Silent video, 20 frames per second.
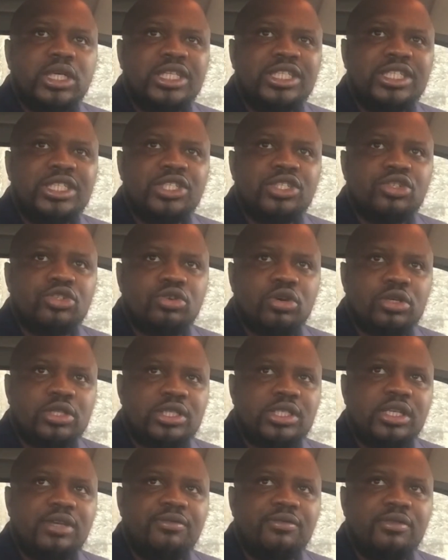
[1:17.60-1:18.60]

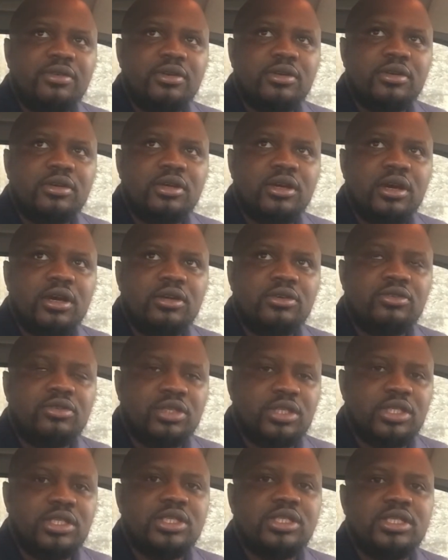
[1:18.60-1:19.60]
destructive
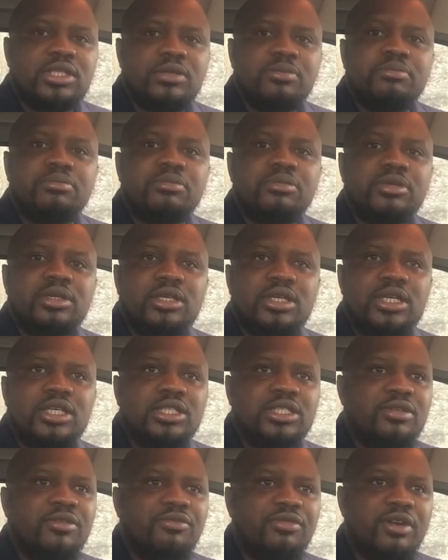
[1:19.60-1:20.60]
criticism is
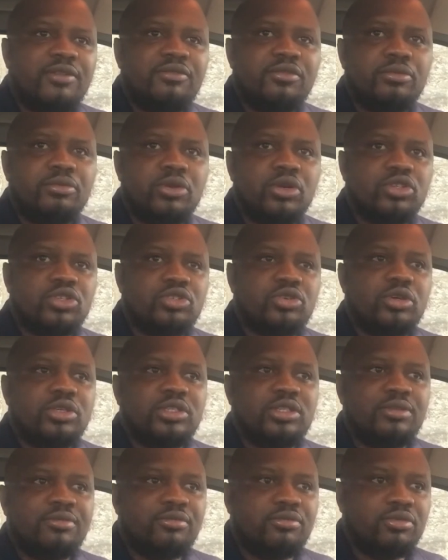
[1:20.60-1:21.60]
different from
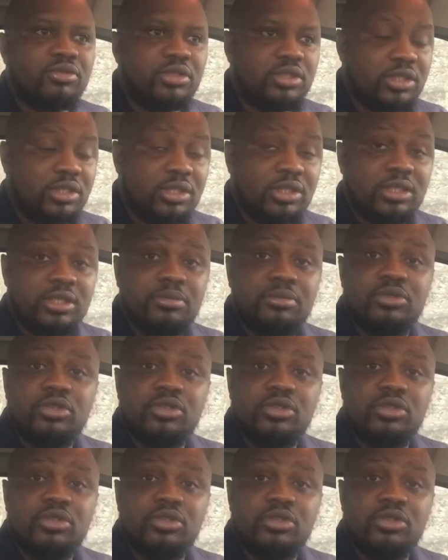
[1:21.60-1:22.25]
constructive criticism.